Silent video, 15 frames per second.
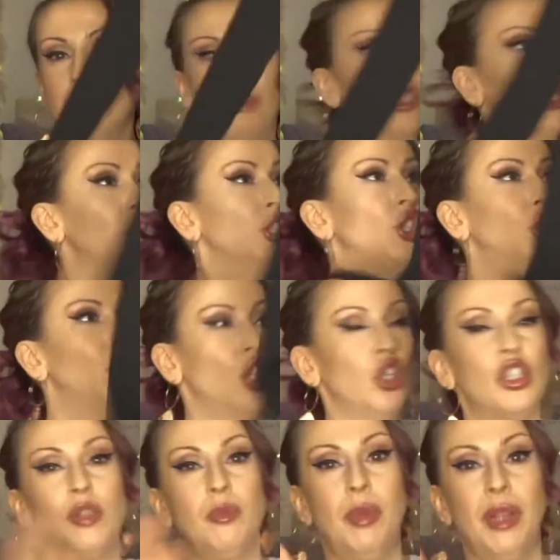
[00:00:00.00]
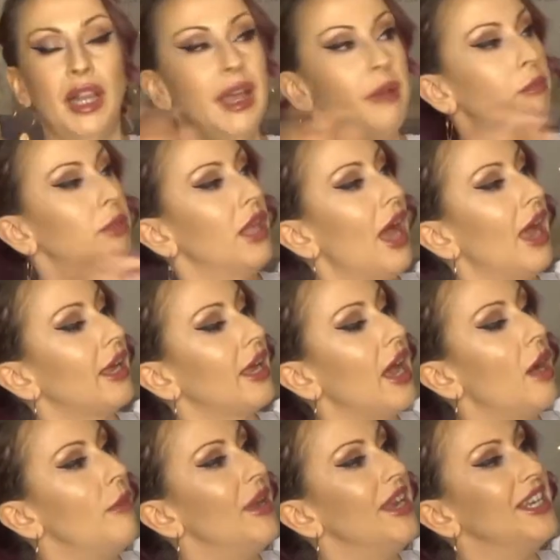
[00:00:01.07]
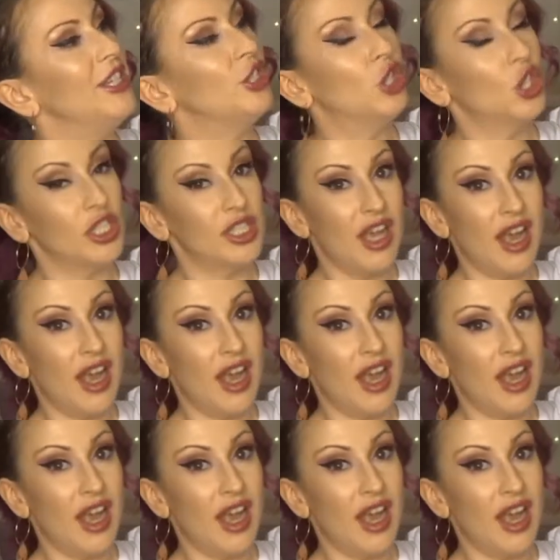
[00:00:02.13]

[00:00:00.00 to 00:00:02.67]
But it's just plain black, and it does